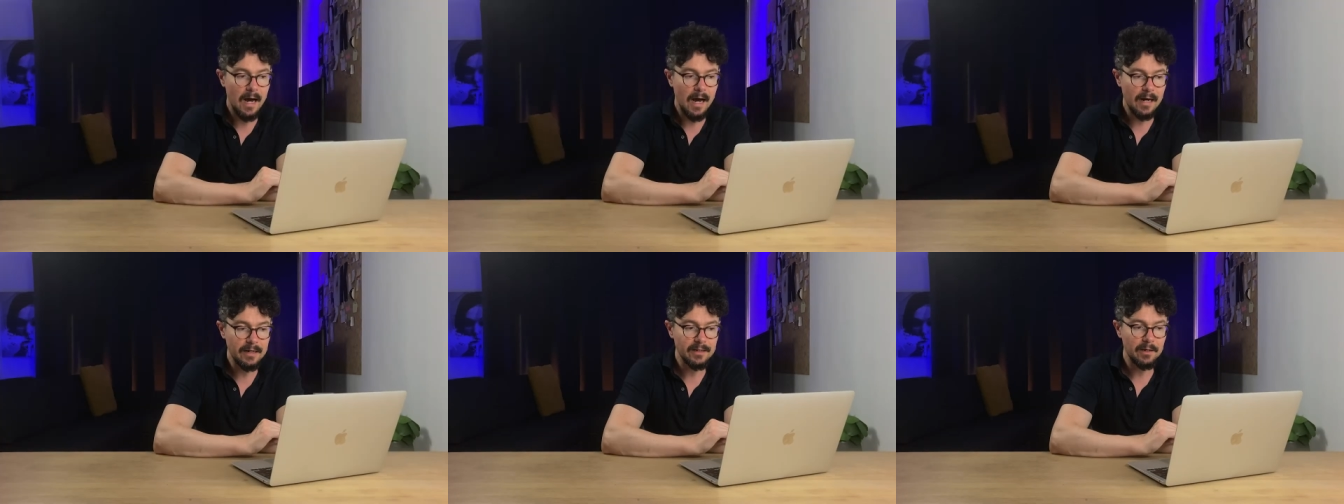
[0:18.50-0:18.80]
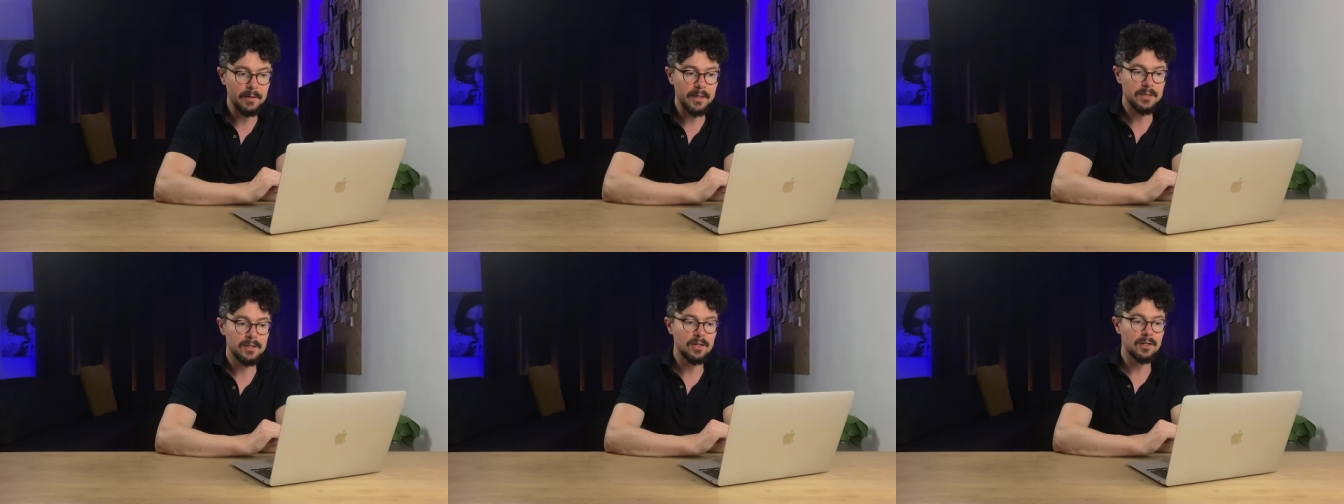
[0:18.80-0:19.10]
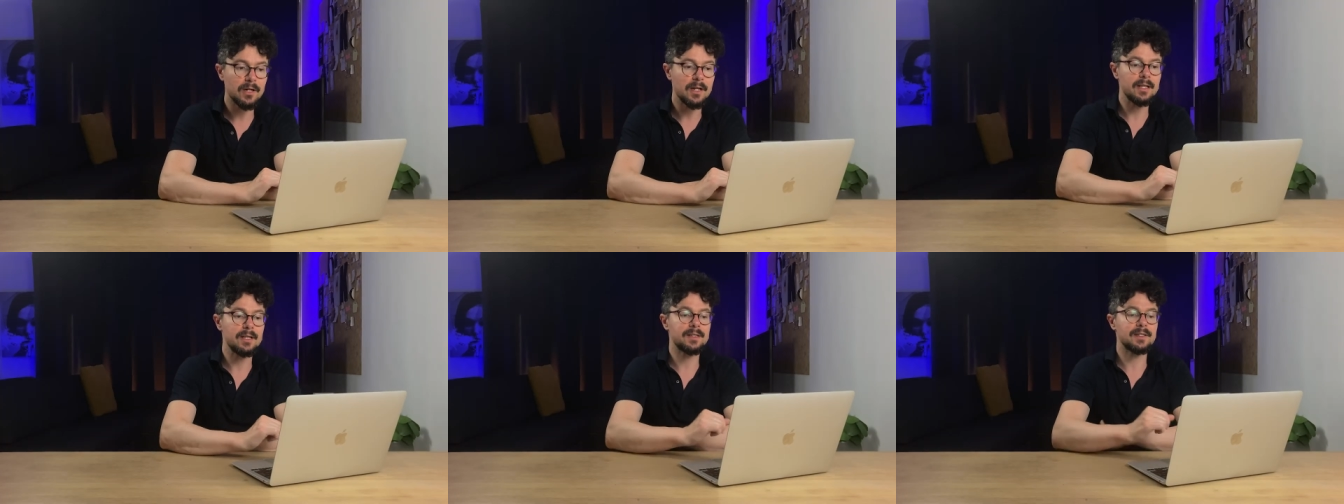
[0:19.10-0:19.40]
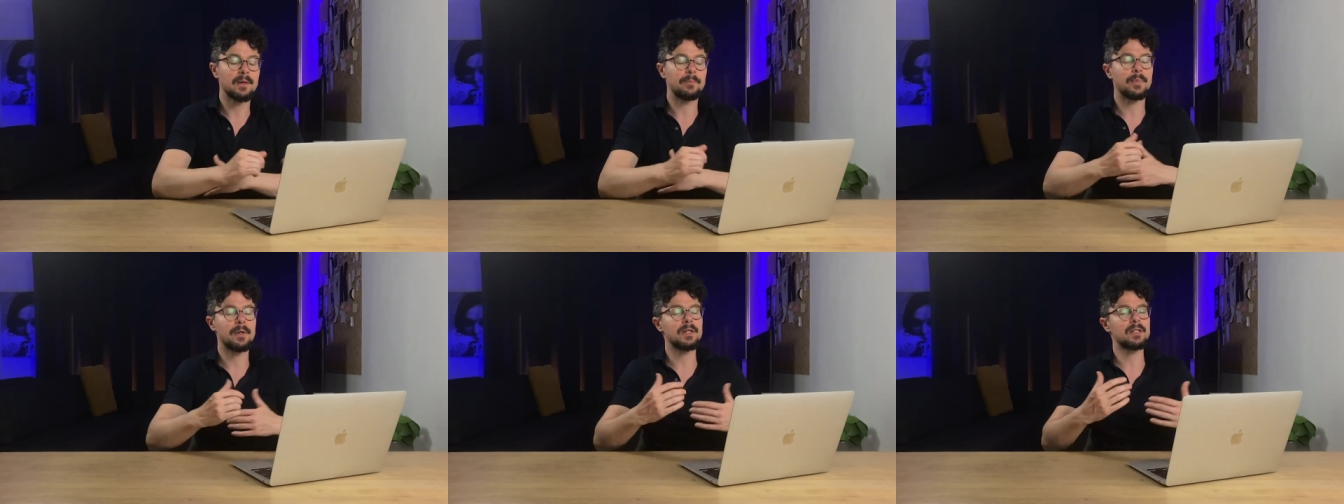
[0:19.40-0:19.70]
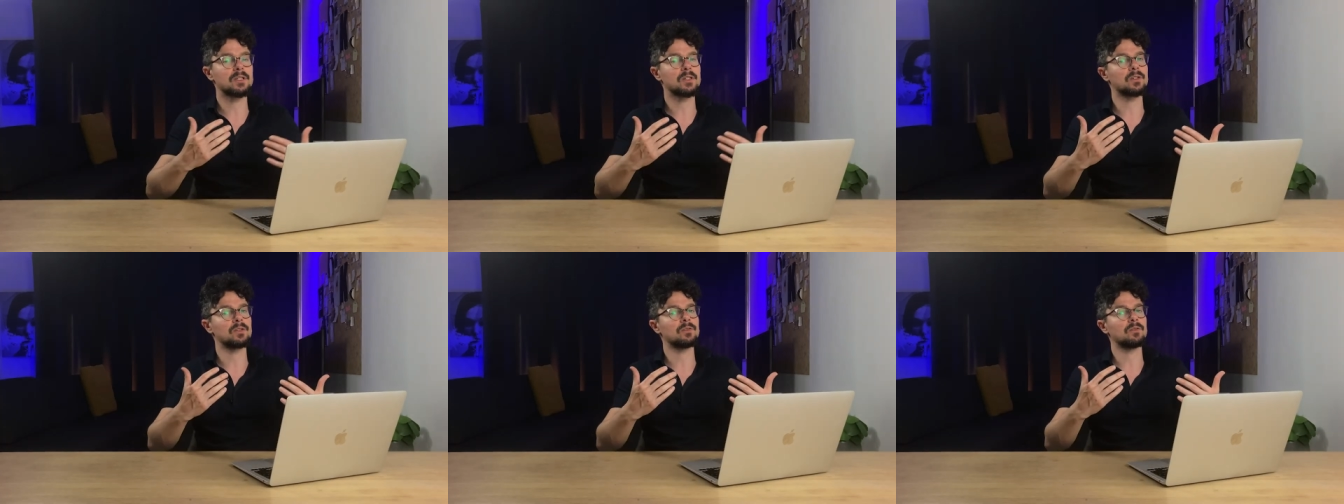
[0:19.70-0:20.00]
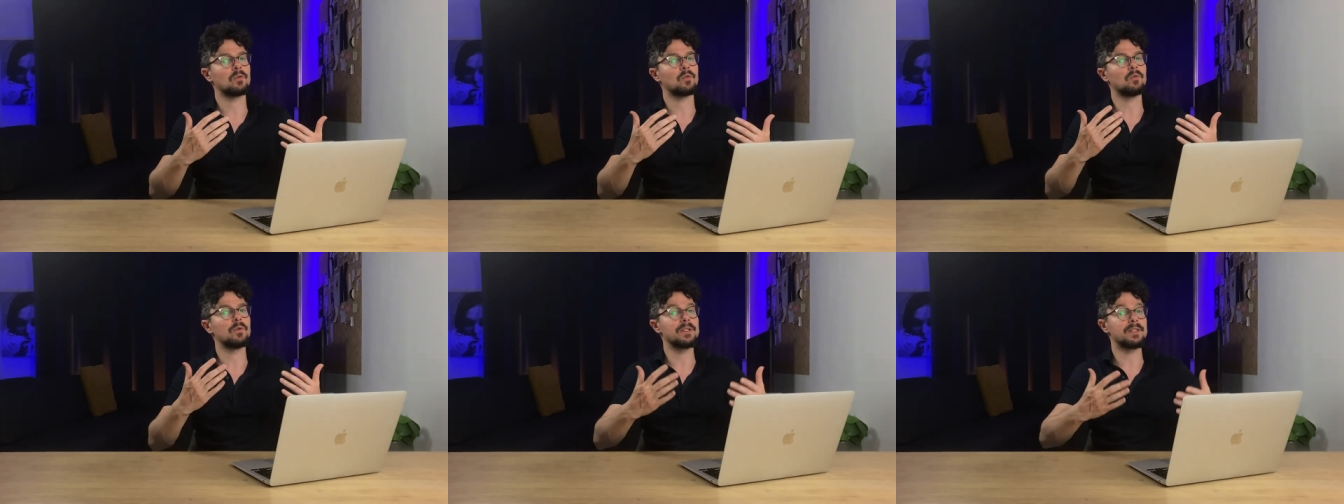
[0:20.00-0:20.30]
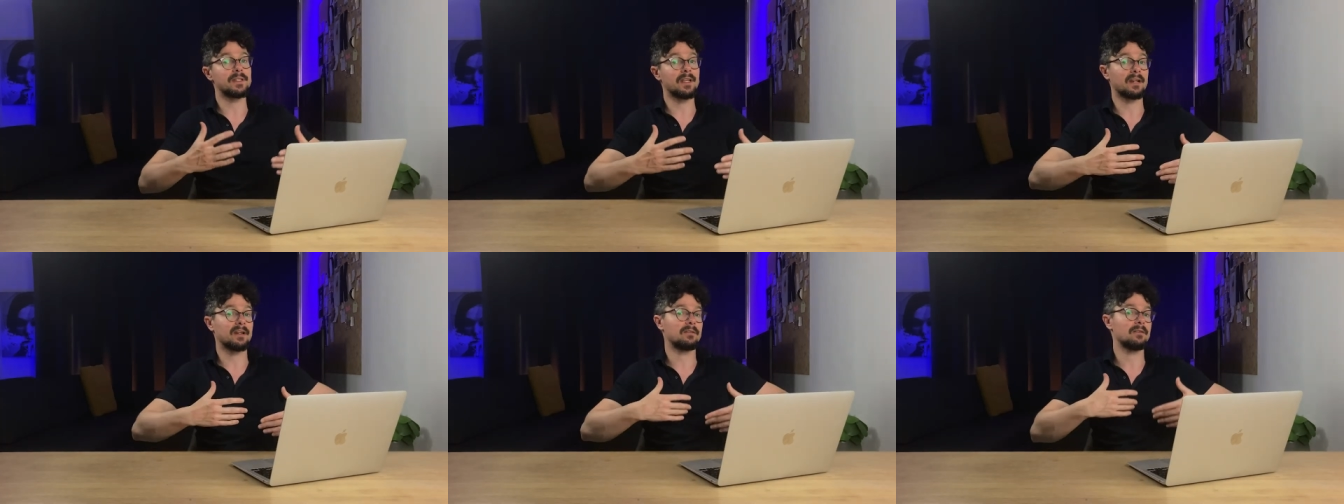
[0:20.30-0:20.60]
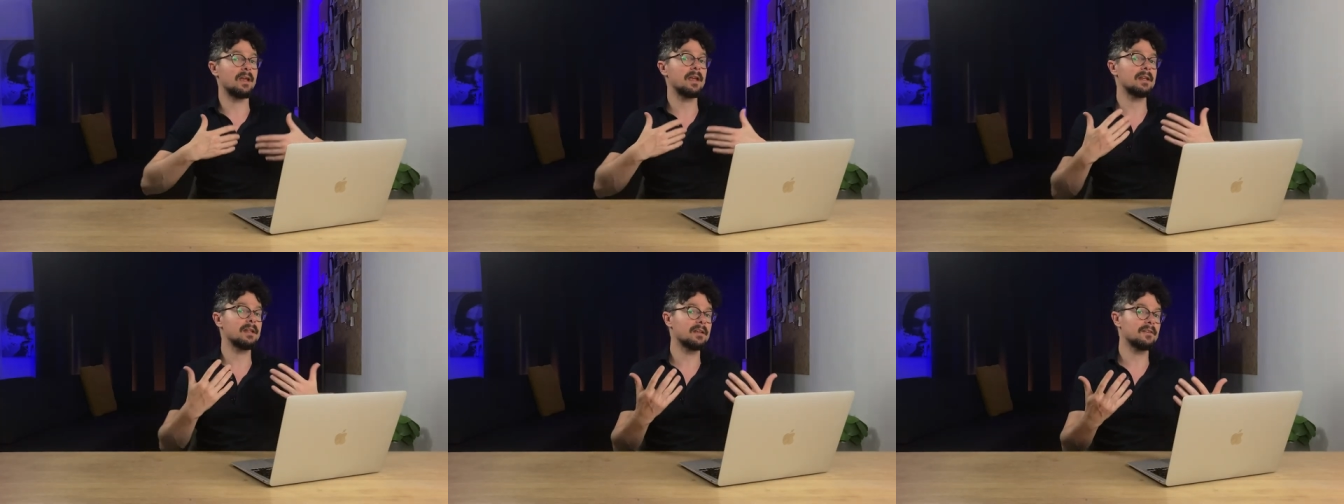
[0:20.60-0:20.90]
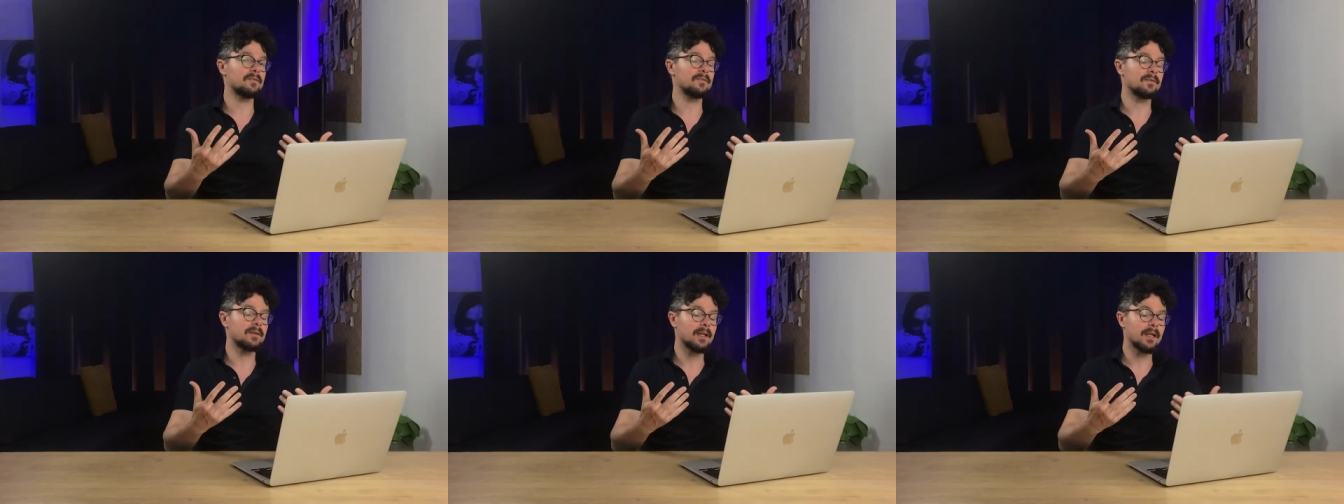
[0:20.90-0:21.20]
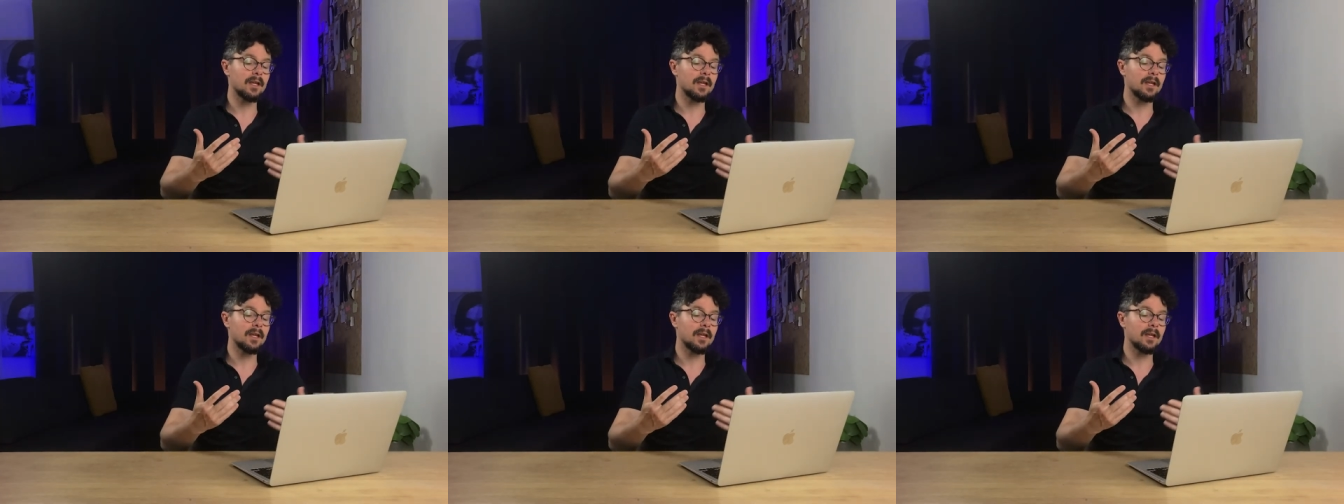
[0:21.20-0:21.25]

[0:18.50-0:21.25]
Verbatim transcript: Art director is a person who is a creative